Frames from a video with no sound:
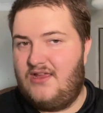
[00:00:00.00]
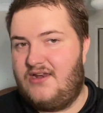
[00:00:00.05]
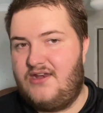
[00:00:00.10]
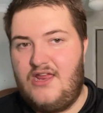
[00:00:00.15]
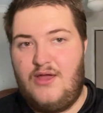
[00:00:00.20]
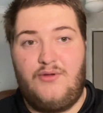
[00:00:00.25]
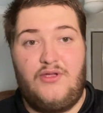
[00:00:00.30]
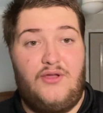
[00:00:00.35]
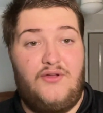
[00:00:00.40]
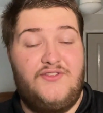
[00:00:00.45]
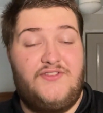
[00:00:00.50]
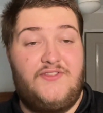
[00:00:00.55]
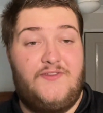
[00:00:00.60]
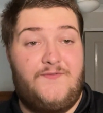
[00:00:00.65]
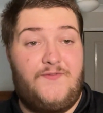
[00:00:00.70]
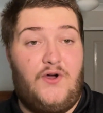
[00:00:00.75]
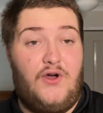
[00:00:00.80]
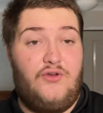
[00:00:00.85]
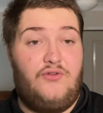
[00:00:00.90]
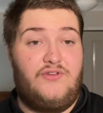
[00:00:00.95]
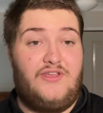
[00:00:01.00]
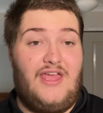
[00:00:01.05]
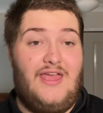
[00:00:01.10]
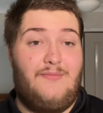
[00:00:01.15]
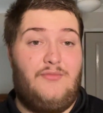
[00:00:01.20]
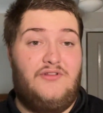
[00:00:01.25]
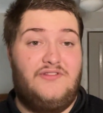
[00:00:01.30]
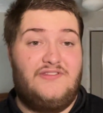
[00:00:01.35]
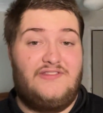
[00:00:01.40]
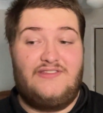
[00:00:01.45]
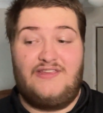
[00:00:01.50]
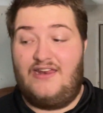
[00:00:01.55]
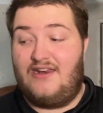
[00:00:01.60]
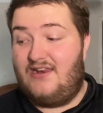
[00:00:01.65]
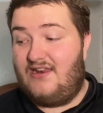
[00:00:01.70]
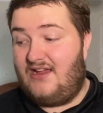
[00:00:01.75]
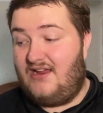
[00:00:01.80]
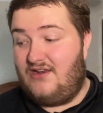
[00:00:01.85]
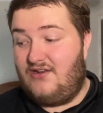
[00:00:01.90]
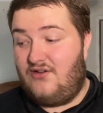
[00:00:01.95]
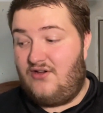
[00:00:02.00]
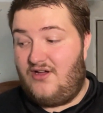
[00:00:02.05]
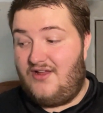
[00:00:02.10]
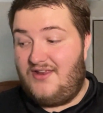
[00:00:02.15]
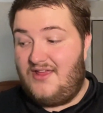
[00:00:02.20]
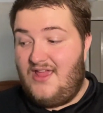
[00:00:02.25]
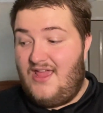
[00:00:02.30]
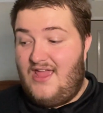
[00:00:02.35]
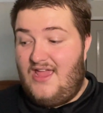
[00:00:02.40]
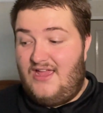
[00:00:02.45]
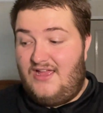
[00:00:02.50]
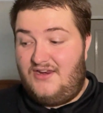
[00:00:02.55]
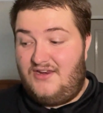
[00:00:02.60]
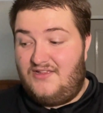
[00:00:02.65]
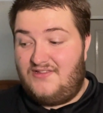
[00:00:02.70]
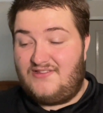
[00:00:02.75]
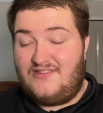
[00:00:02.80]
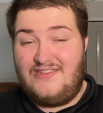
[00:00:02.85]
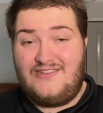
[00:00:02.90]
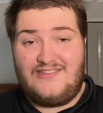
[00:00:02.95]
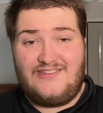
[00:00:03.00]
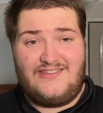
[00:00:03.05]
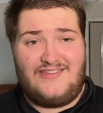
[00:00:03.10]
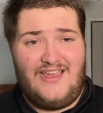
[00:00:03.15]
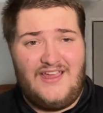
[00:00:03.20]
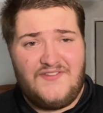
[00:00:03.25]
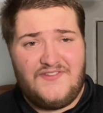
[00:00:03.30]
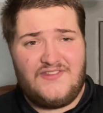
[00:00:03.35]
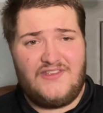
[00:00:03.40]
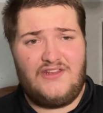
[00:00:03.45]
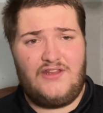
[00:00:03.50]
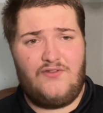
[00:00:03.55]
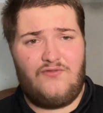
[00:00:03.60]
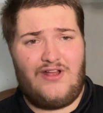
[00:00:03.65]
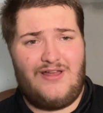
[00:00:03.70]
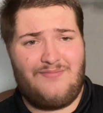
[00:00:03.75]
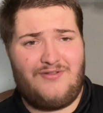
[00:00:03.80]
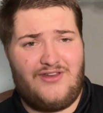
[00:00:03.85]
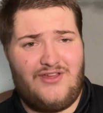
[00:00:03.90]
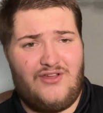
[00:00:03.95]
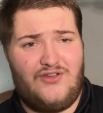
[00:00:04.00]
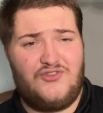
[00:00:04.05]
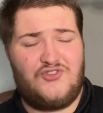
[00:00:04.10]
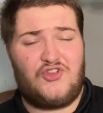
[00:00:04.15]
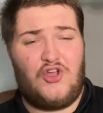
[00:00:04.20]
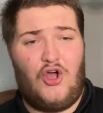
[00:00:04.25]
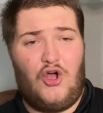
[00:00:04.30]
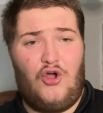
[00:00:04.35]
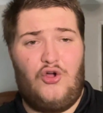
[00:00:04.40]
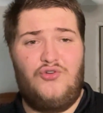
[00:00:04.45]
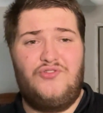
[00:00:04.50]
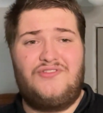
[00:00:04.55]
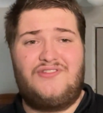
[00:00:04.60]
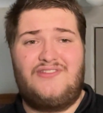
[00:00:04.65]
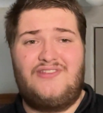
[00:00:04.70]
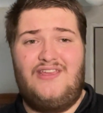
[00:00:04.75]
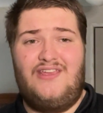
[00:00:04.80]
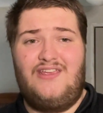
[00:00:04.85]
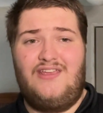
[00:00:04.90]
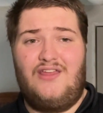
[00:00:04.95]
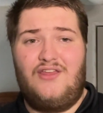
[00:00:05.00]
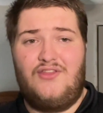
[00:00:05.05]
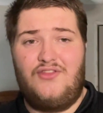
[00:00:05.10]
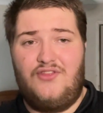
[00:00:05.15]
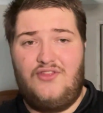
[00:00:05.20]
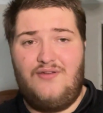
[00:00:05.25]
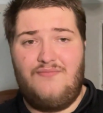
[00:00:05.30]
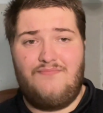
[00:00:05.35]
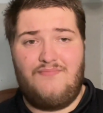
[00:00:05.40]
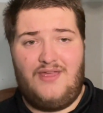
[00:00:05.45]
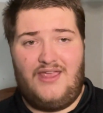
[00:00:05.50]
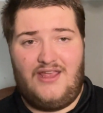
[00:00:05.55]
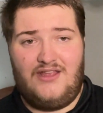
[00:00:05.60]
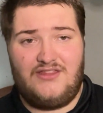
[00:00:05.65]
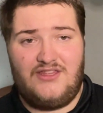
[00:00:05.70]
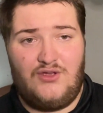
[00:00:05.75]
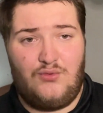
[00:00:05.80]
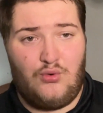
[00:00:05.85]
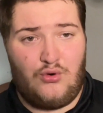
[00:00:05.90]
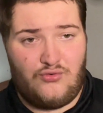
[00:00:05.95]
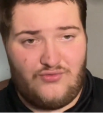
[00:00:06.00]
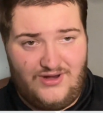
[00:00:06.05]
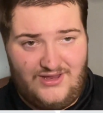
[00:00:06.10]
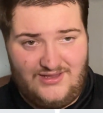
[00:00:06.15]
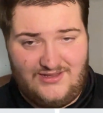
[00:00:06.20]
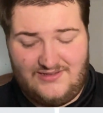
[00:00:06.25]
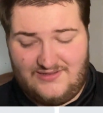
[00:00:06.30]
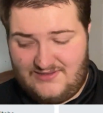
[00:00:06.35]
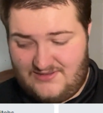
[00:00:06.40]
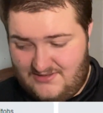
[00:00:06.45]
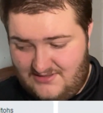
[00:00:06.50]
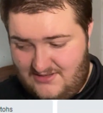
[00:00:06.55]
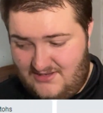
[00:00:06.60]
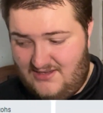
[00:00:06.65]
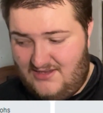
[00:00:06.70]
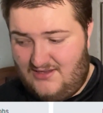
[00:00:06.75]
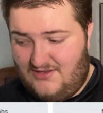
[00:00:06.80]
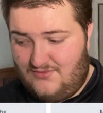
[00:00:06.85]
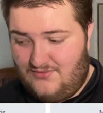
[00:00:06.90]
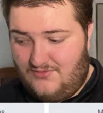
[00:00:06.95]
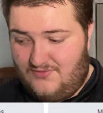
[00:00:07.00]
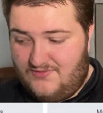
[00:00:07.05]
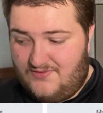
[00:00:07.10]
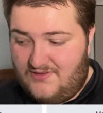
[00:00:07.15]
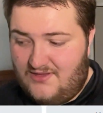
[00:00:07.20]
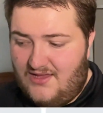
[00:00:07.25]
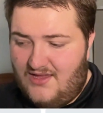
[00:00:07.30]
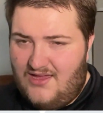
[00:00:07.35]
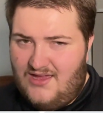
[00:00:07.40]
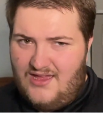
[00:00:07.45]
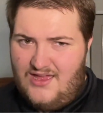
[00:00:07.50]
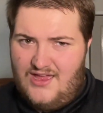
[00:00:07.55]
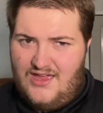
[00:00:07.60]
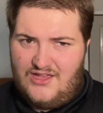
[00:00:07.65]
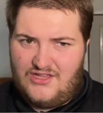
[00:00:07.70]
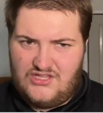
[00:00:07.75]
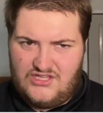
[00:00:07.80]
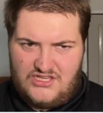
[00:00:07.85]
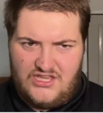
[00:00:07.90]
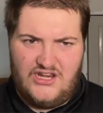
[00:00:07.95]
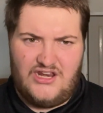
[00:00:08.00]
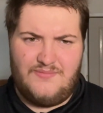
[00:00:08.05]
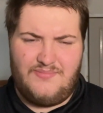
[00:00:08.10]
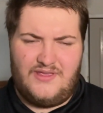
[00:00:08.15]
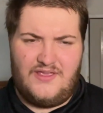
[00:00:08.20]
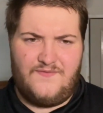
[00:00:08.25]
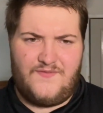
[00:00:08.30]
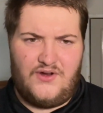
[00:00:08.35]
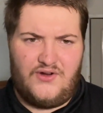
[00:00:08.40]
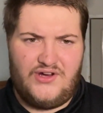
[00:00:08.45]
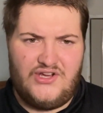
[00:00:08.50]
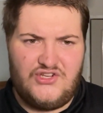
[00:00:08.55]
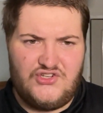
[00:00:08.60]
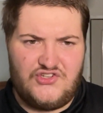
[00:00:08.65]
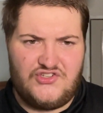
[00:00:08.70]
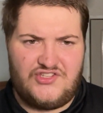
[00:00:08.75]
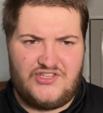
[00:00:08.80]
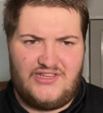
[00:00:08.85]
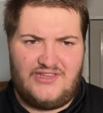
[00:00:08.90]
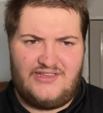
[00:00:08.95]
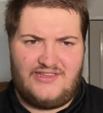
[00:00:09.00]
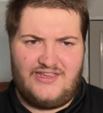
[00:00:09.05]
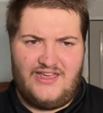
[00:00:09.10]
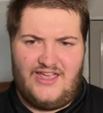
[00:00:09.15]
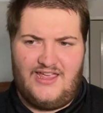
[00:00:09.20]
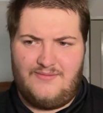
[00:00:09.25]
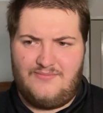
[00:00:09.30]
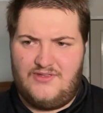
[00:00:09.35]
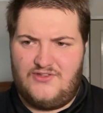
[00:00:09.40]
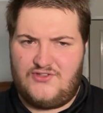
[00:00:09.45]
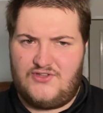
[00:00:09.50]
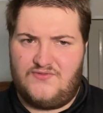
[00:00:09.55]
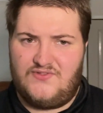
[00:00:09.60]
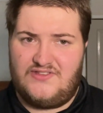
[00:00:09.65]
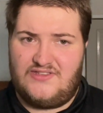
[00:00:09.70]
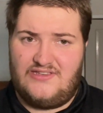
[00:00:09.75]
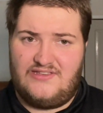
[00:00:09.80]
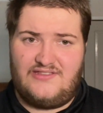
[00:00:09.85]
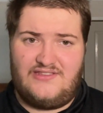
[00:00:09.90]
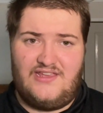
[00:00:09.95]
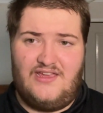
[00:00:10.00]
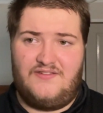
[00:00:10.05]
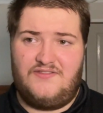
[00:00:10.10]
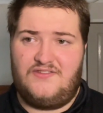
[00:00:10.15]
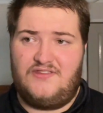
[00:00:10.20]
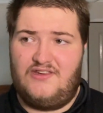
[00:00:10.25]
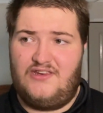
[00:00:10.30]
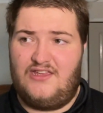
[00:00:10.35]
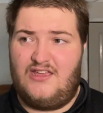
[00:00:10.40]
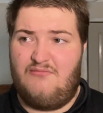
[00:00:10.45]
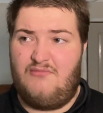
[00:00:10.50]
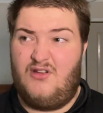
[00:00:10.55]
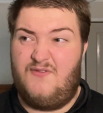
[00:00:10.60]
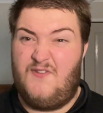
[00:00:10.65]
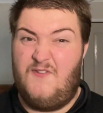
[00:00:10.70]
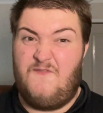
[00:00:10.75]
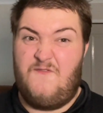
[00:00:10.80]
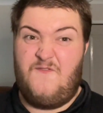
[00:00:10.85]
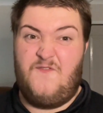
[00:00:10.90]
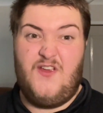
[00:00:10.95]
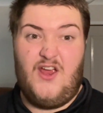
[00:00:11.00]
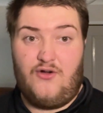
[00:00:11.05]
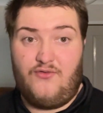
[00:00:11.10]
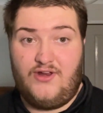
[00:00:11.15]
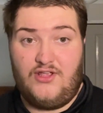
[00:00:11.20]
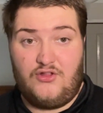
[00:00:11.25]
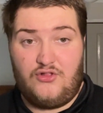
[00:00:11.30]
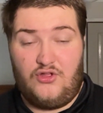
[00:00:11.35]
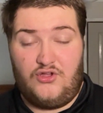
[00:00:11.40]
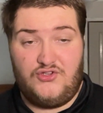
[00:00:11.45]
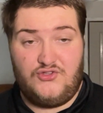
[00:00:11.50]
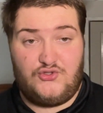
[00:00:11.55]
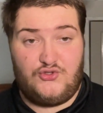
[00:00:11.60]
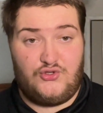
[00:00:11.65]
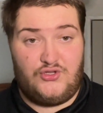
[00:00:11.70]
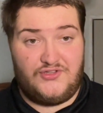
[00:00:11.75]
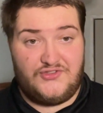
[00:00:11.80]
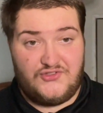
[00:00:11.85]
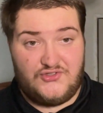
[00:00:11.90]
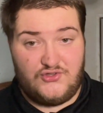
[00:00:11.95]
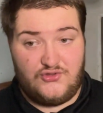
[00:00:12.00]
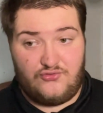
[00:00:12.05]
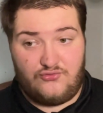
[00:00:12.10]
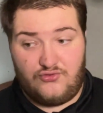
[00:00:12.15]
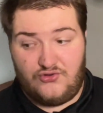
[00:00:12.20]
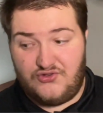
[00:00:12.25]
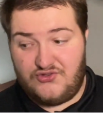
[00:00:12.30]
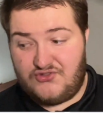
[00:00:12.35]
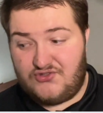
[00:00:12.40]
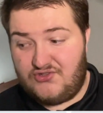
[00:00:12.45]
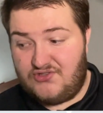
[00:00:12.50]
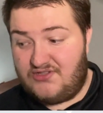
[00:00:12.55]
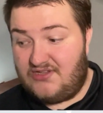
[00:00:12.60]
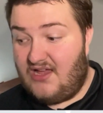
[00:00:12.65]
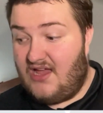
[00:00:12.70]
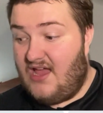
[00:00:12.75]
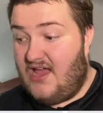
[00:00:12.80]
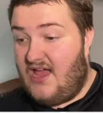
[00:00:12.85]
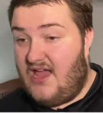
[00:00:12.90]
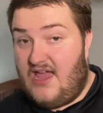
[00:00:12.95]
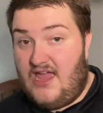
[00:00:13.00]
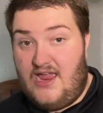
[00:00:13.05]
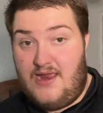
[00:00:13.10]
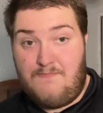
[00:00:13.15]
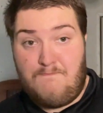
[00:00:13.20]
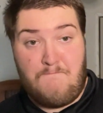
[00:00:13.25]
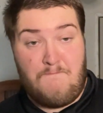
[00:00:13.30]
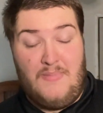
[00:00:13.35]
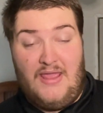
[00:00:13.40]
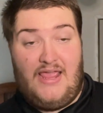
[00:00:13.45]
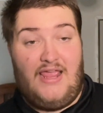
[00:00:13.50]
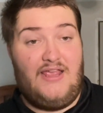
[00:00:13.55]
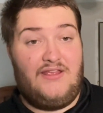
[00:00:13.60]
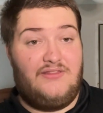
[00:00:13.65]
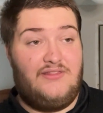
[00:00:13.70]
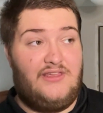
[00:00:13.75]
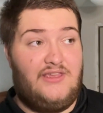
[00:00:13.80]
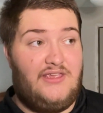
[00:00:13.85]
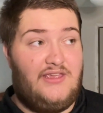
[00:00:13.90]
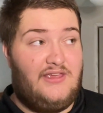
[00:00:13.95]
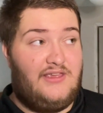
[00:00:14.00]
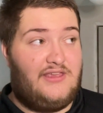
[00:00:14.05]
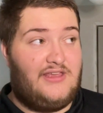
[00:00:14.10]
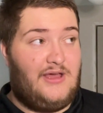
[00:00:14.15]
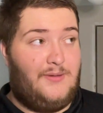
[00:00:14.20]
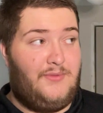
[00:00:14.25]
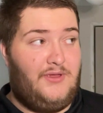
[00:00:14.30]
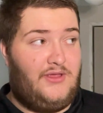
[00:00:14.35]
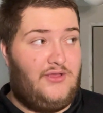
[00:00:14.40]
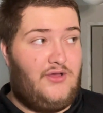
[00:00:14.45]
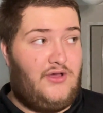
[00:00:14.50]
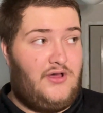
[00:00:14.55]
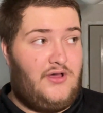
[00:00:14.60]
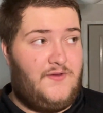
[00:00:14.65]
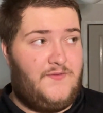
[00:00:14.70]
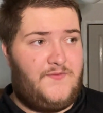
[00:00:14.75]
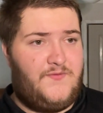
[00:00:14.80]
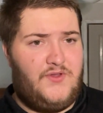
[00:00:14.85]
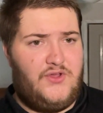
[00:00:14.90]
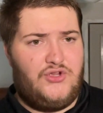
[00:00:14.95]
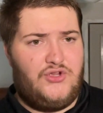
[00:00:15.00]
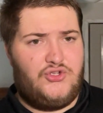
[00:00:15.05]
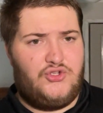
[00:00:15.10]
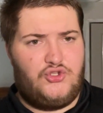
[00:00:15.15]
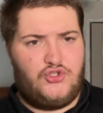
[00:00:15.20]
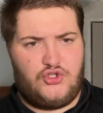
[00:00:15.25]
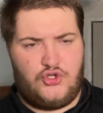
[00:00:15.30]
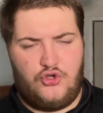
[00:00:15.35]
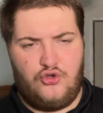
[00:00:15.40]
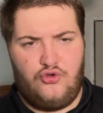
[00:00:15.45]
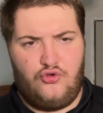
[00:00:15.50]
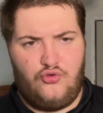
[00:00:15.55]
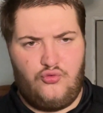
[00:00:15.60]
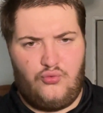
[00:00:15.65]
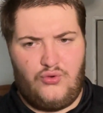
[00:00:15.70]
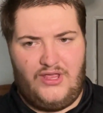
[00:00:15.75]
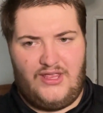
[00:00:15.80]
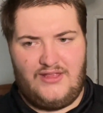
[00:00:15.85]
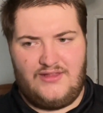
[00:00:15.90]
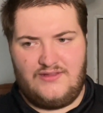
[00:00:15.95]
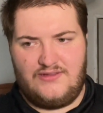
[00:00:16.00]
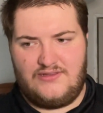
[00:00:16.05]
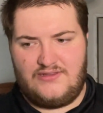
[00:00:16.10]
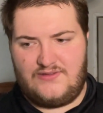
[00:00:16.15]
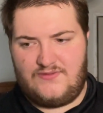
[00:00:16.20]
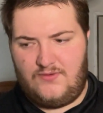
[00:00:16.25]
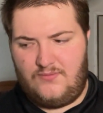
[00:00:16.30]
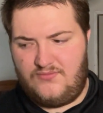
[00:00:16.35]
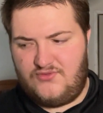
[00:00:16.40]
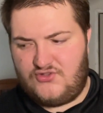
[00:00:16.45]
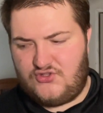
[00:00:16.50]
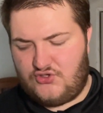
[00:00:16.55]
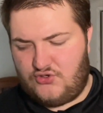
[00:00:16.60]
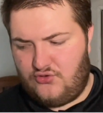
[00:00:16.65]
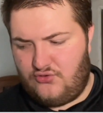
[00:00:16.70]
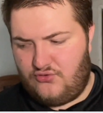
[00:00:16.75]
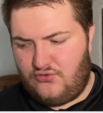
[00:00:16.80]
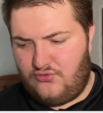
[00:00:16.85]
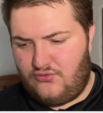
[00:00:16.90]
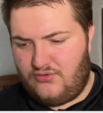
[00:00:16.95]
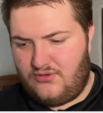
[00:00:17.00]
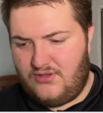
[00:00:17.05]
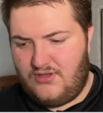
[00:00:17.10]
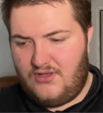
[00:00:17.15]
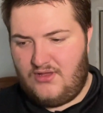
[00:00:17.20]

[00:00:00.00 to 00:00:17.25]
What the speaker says: Now we're going to the final game on Saturday night. It is the South Sydney Rabbitohs hosting the Manly Warringah Sea Eagles. Gonna be a very interesting game. This, obviously, South Sydney coming off a very close loss to the Roosters, and Manly coming off 2 wins from 2.